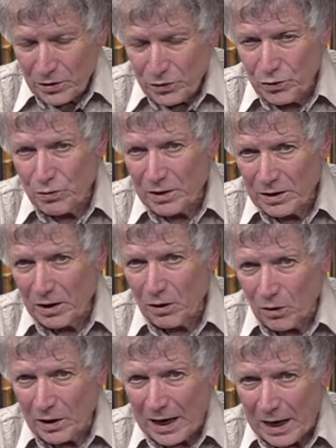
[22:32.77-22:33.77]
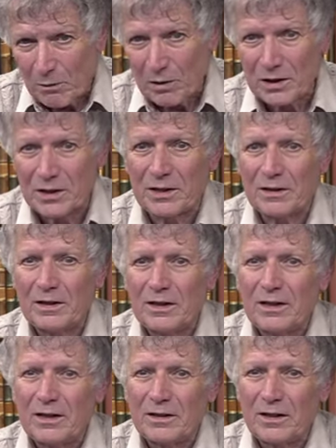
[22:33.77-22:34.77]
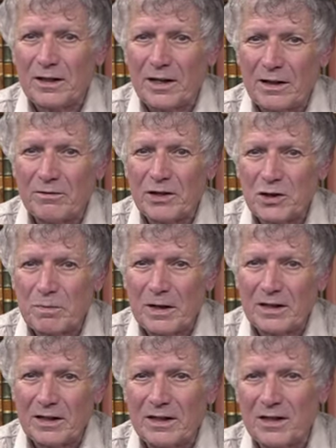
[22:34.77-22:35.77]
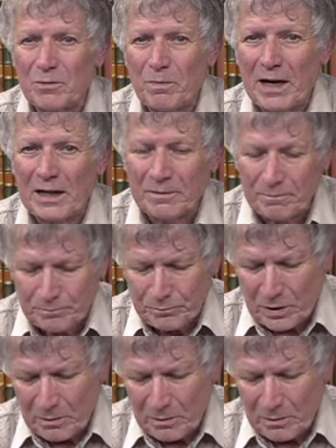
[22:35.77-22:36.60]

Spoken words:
during the long hours that Henry spent in his bed,